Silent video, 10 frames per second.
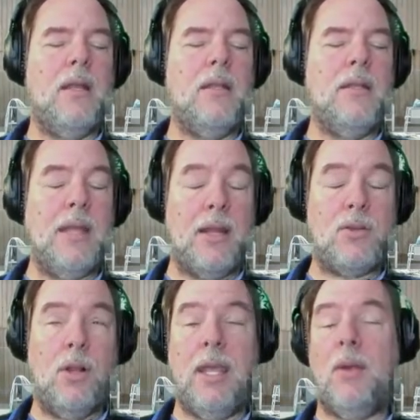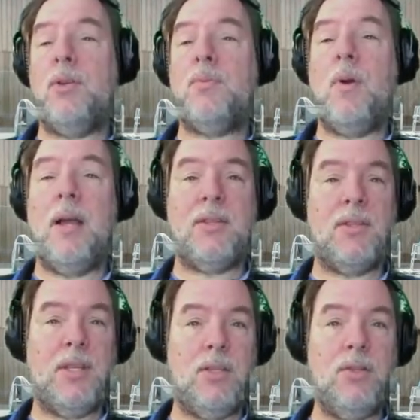natural language
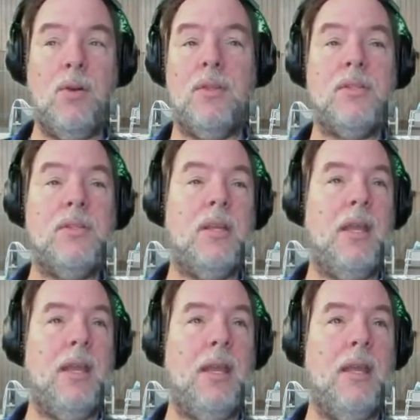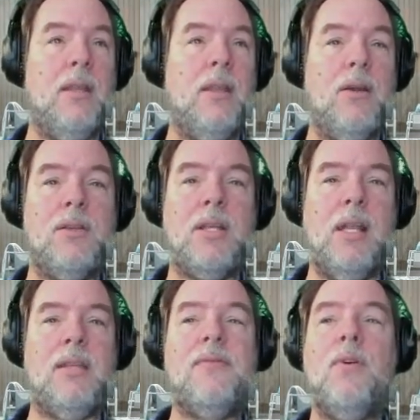processing tools. And there's at
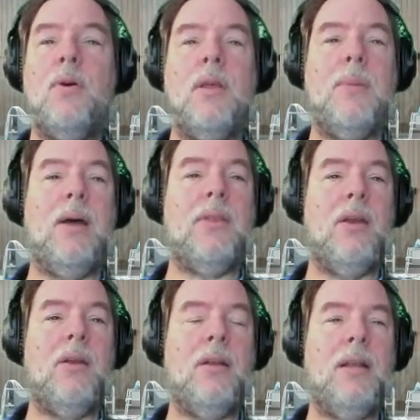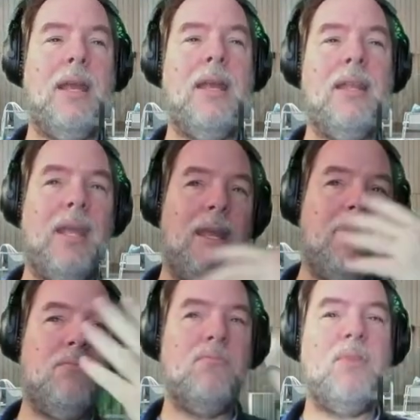least 4 of them out there, and they
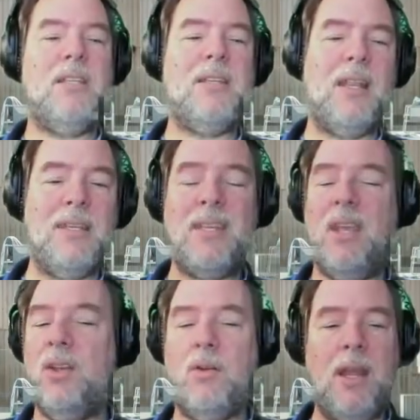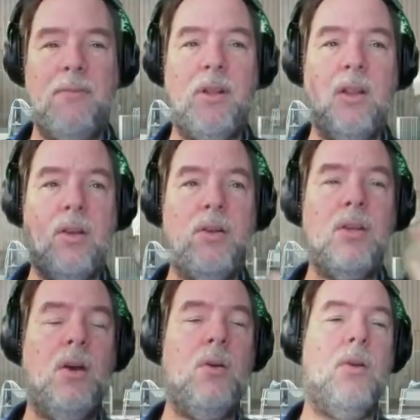basically say you don't have to learn
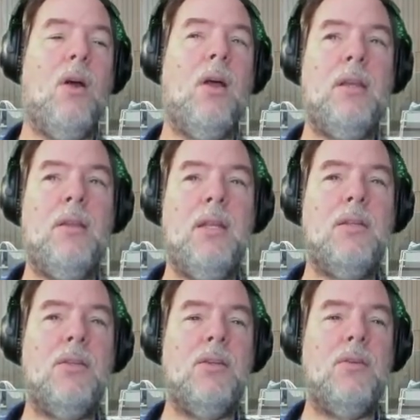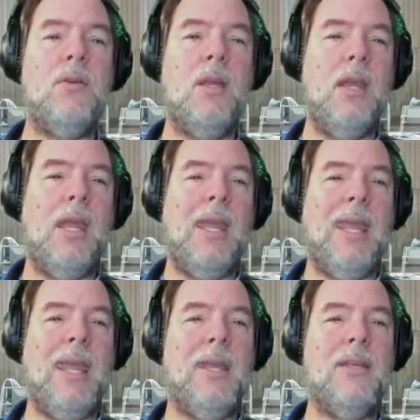code. All you need to do
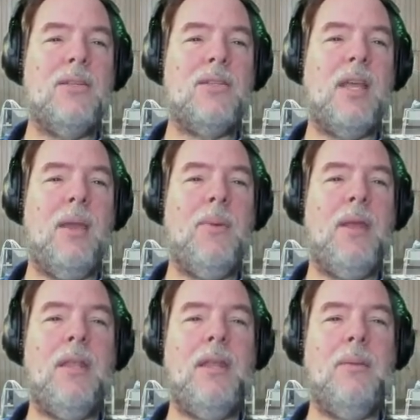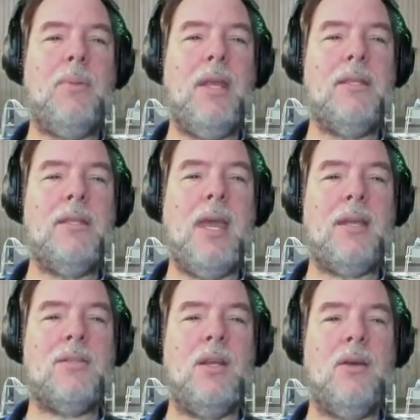is type in plain
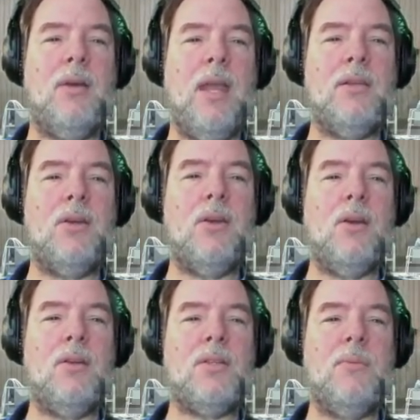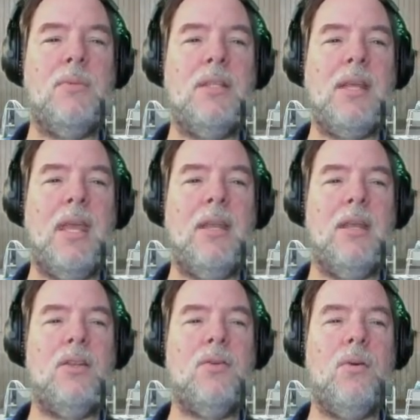text, enter some data
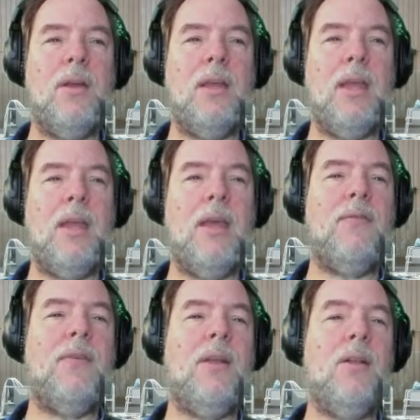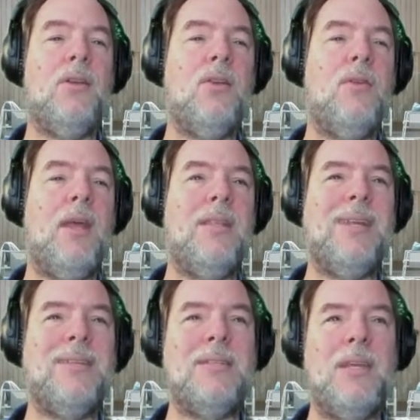into a field. You can do that in
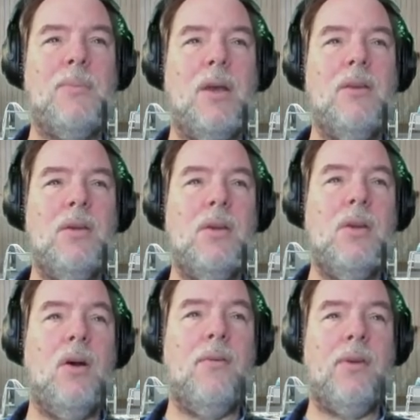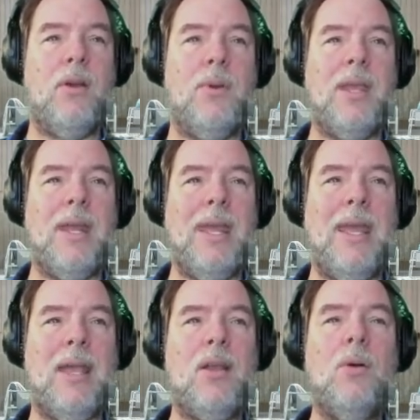Test Sigma. Over here, we got
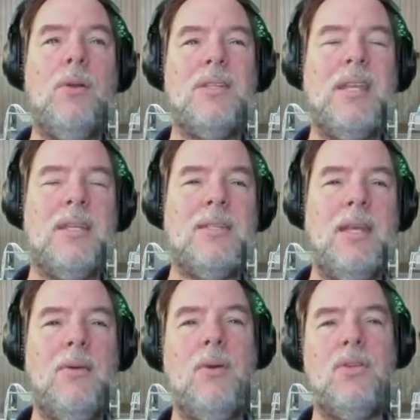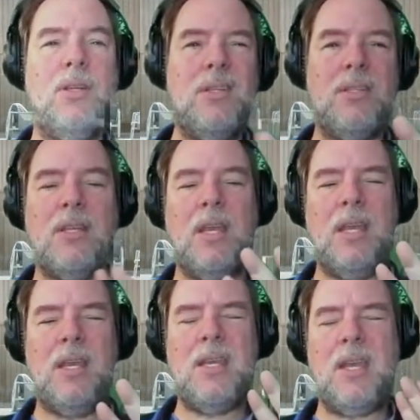AI codeless testing, which is,
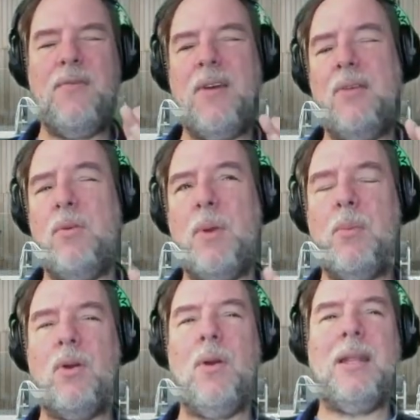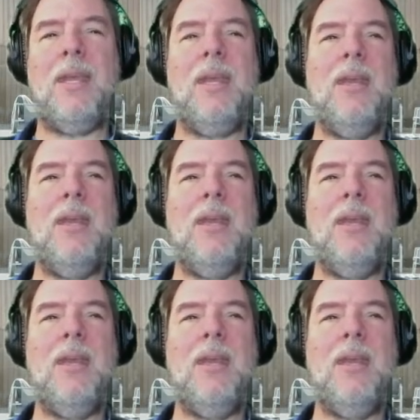if I remember correctly,